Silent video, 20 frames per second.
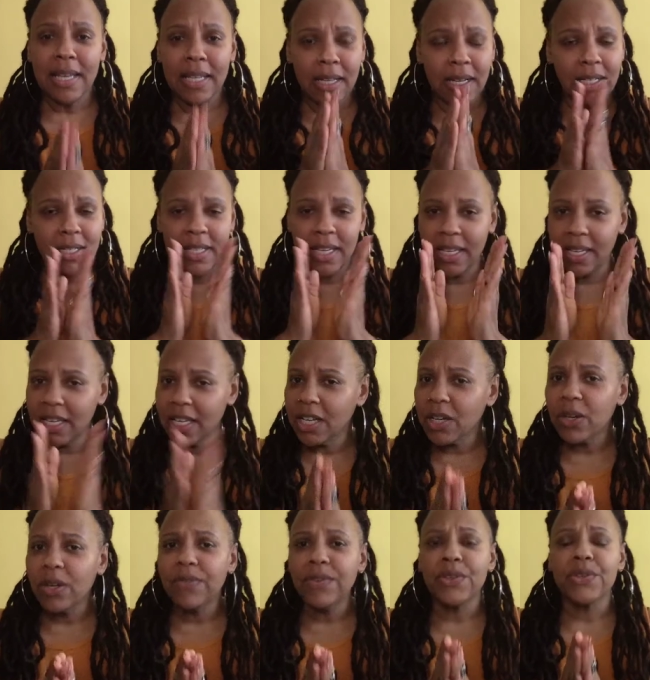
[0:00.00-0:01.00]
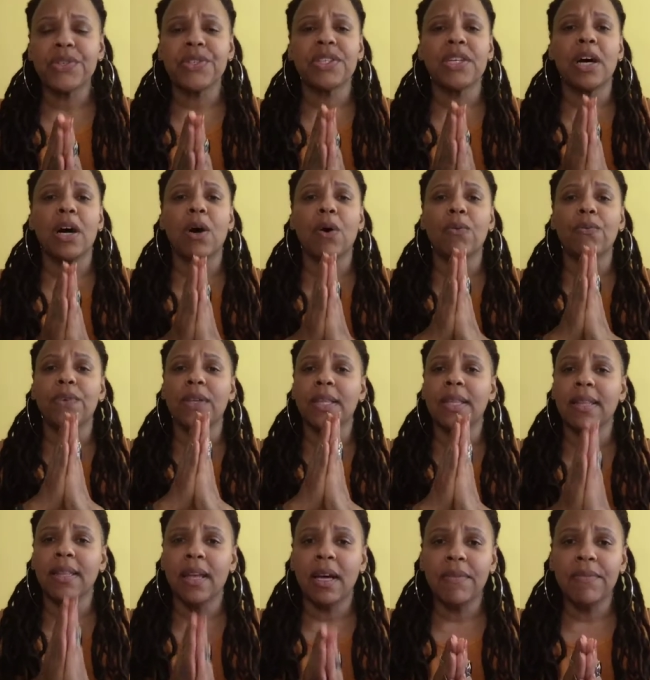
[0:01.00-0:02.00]
uh, take care of yourself,
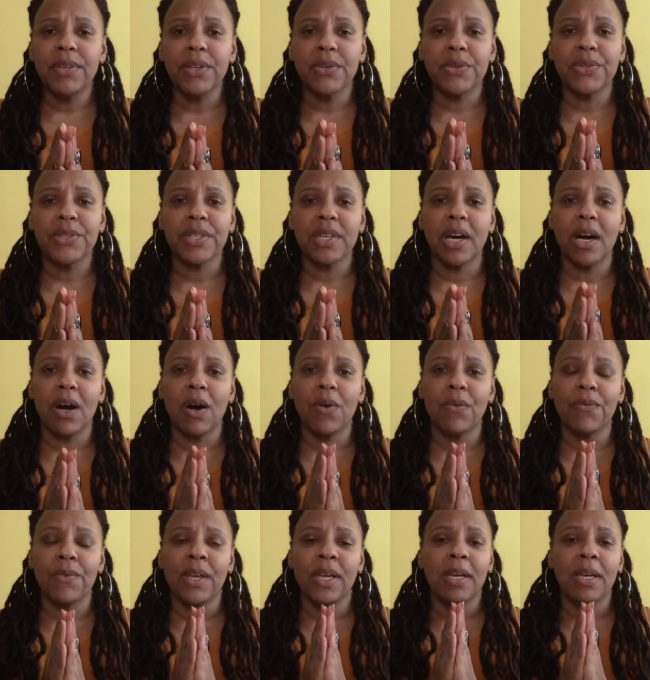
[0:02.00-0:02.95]
love yourself,